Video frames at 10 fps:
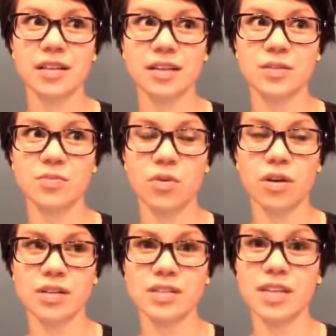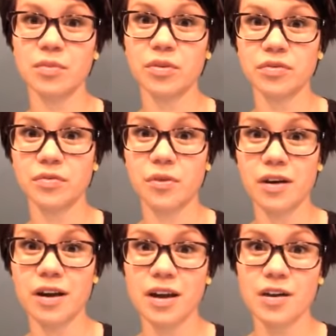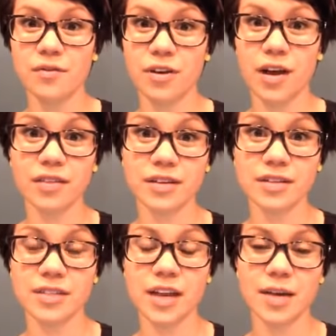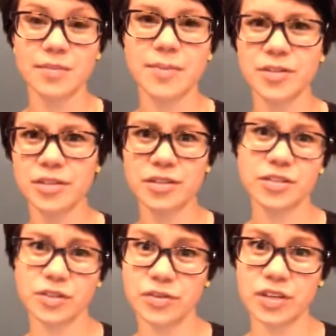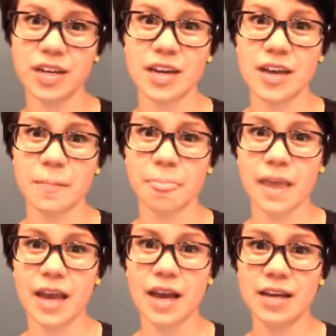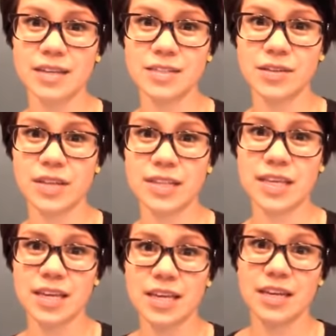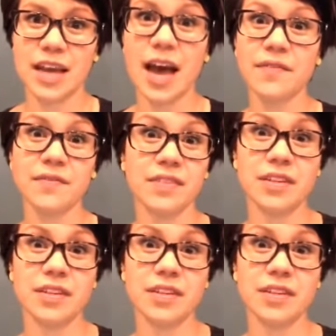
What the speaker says: things more stable for others, especially the children, and so that they can have